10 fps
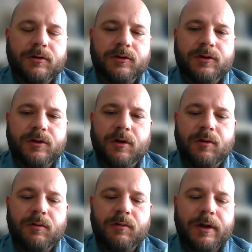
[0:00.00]

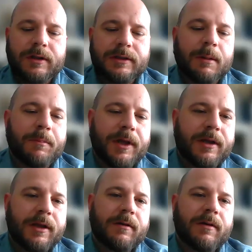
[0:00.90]
So it's a
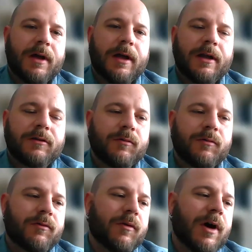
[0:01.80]
pity
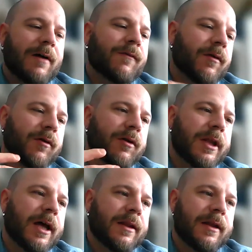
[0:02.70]
to have all
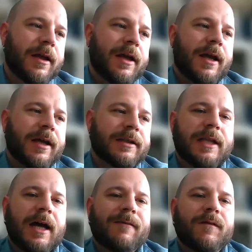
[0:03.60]
that
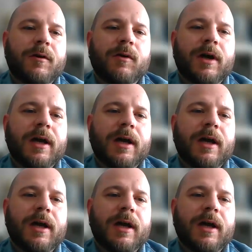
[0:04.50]
stuff you